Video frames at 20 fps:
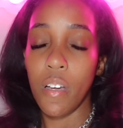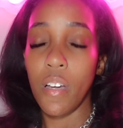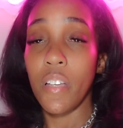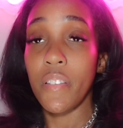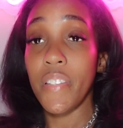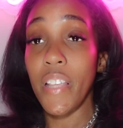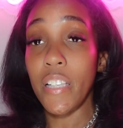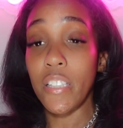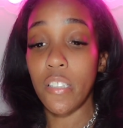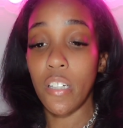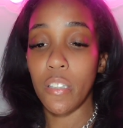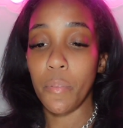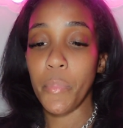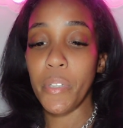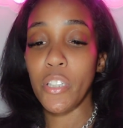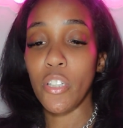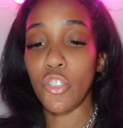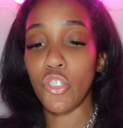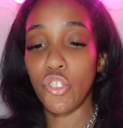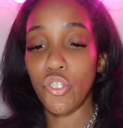That's going to be
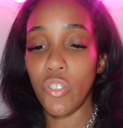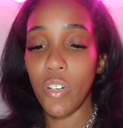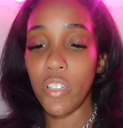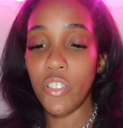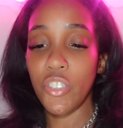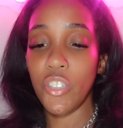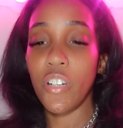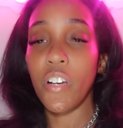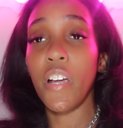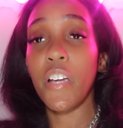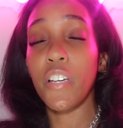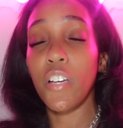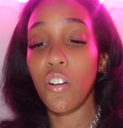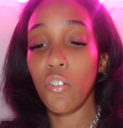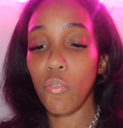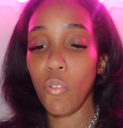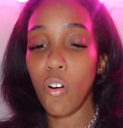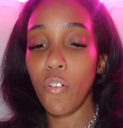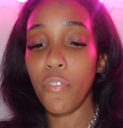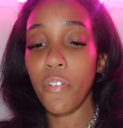your structure and your
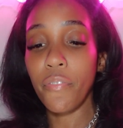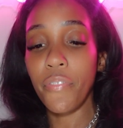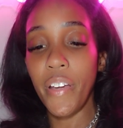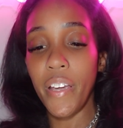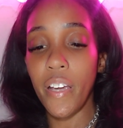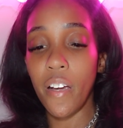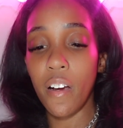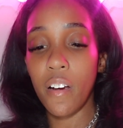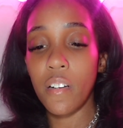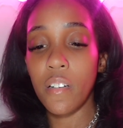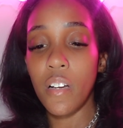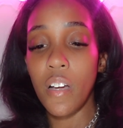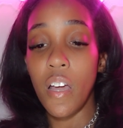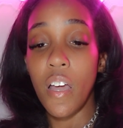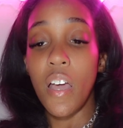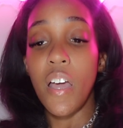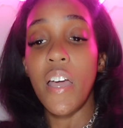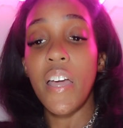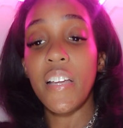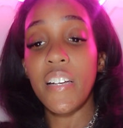growth of hair
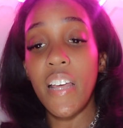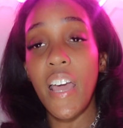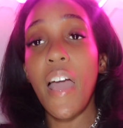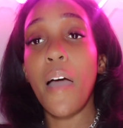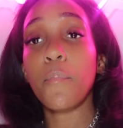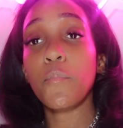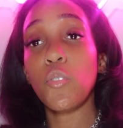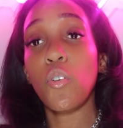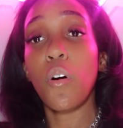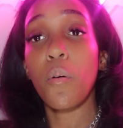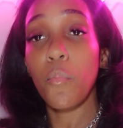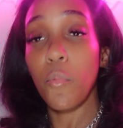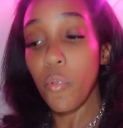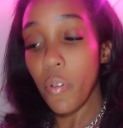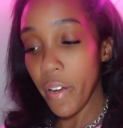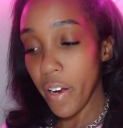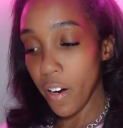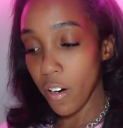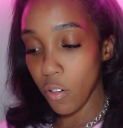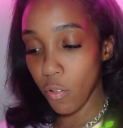and abnormal
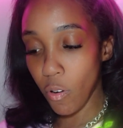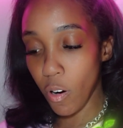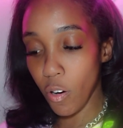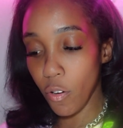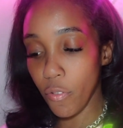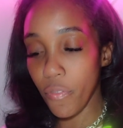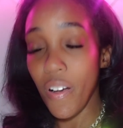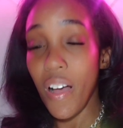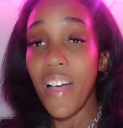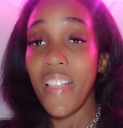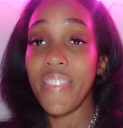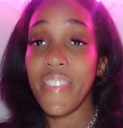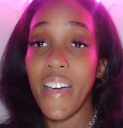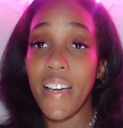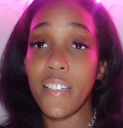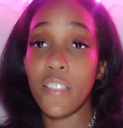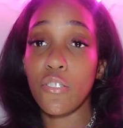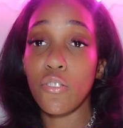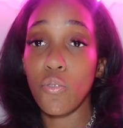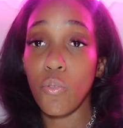hair growth.
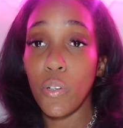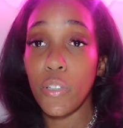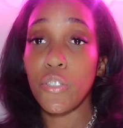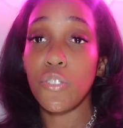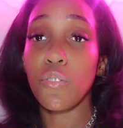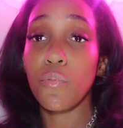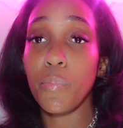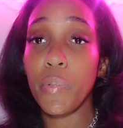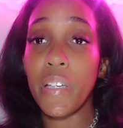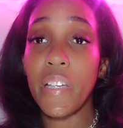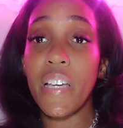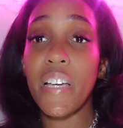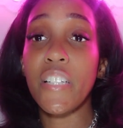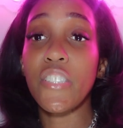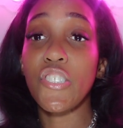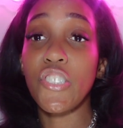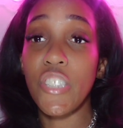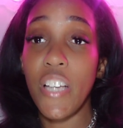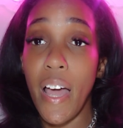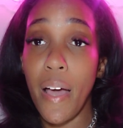That is going to be in
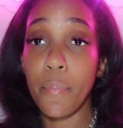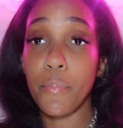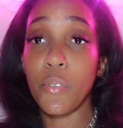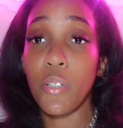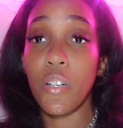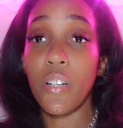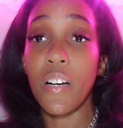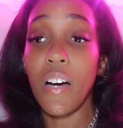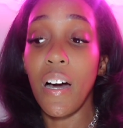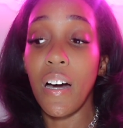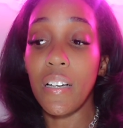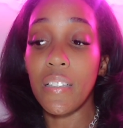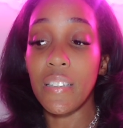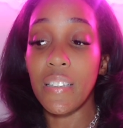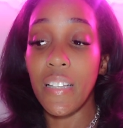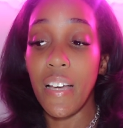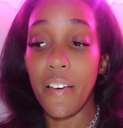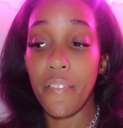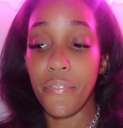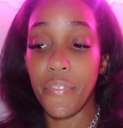chapter
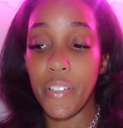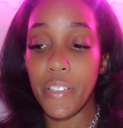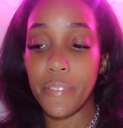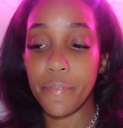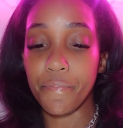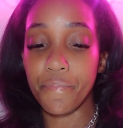11.